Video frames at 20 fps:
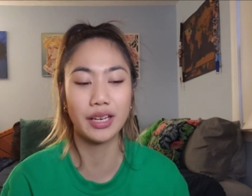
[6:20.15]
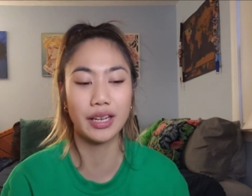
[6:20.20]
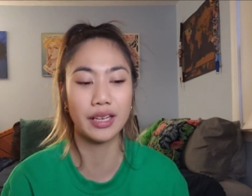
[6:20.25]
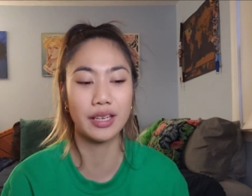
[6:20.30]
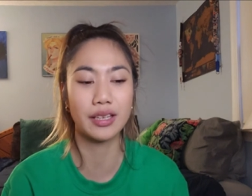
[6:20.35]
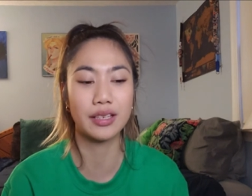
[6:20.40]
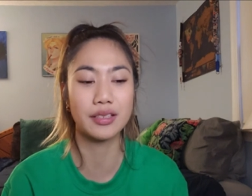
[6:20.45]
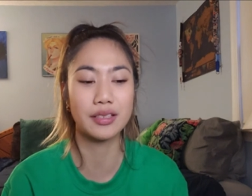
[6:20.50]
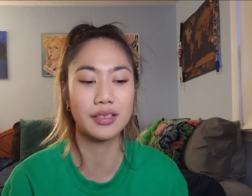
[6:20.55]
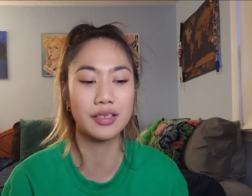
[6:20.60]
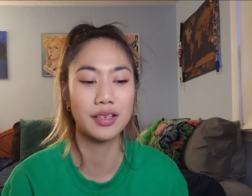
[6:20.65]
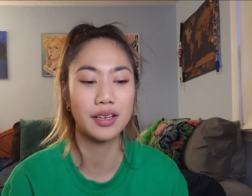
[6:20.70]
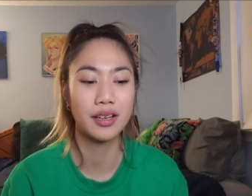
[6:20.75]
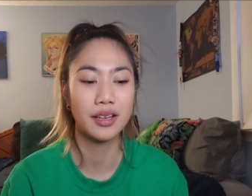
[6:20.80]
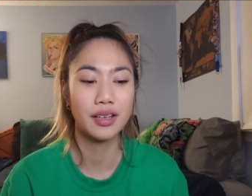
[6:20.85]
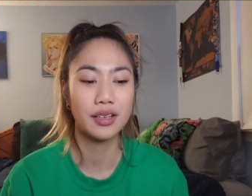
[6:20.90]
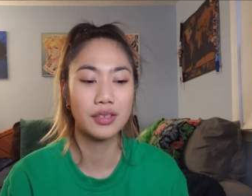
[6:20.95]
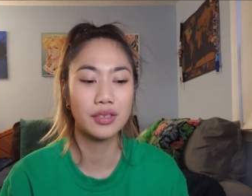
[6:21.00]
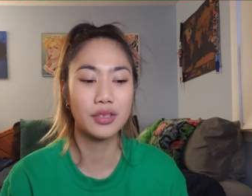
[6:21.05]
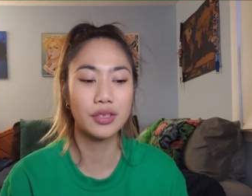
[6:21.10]
And
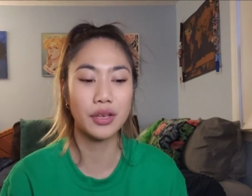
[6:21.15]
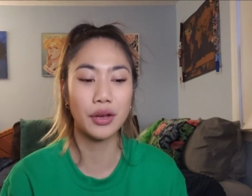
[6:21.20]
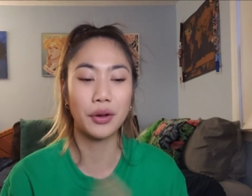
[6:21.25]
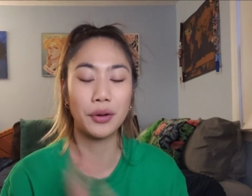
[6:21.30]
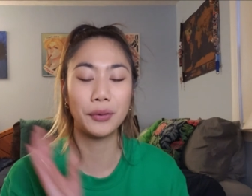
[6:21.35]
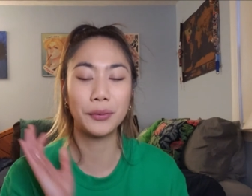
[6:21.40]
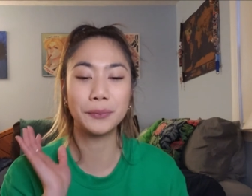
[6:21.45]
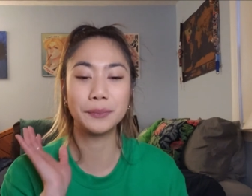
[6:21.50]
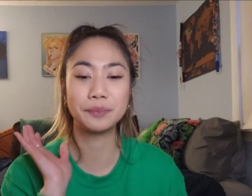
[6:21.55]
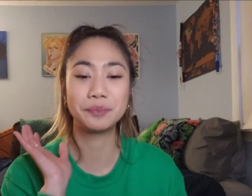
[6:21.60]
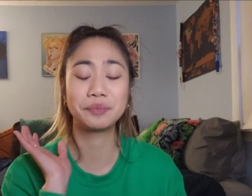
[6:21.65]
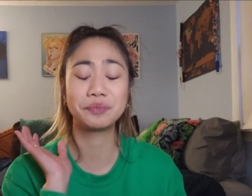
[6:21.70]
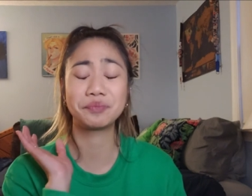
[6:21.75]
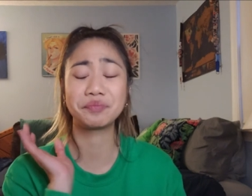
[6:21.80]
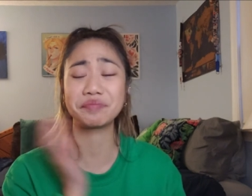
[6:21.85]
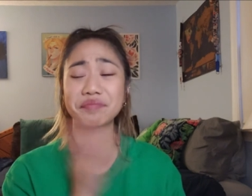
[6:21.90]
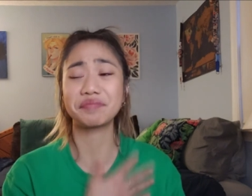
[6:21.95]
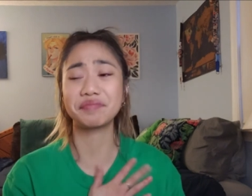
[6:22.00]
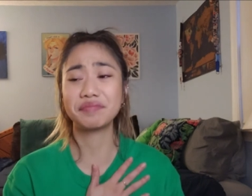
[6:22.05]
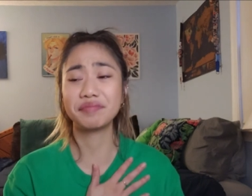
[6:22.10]
so
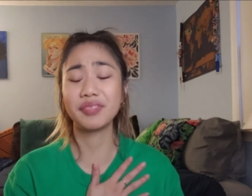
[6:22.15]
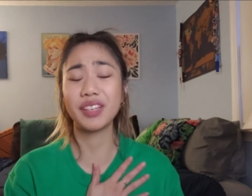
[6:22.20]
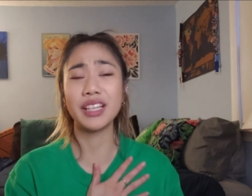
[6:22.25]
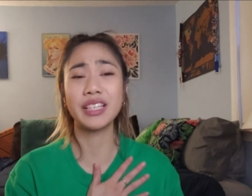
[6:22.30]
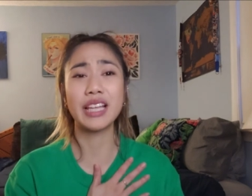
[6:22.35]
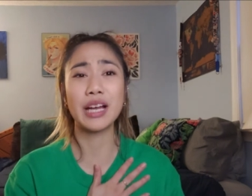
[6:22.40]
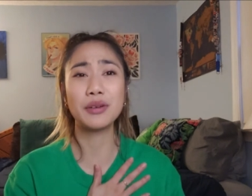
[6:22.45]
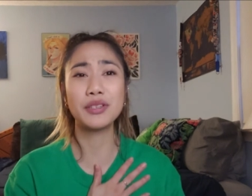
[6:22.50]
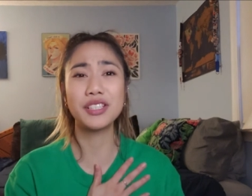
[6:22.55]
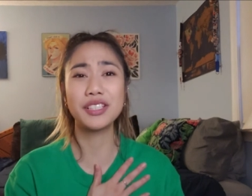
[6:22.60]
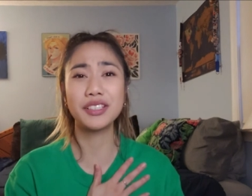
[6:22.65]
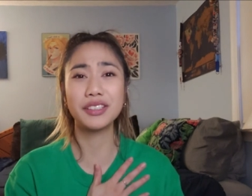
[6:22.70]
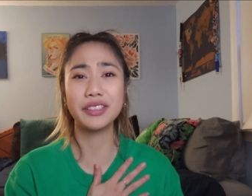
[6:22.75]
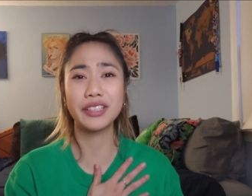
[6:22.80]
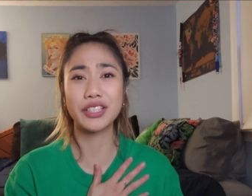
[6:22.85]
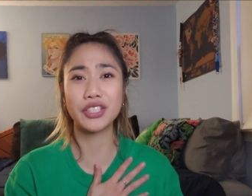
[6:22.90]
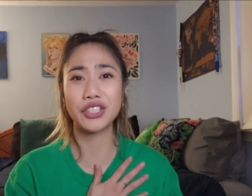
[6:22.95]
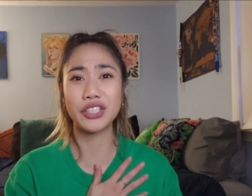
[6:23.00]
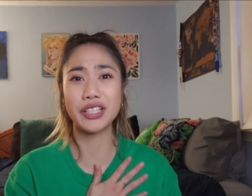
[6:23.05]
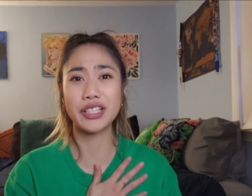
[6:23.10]
that was
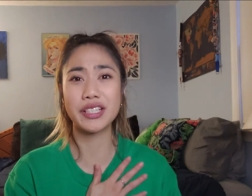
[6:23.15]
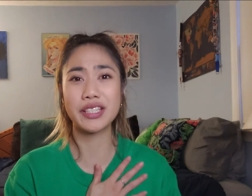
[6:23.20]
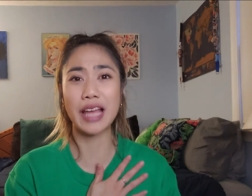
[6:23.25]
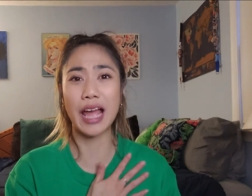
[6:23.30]
delicious.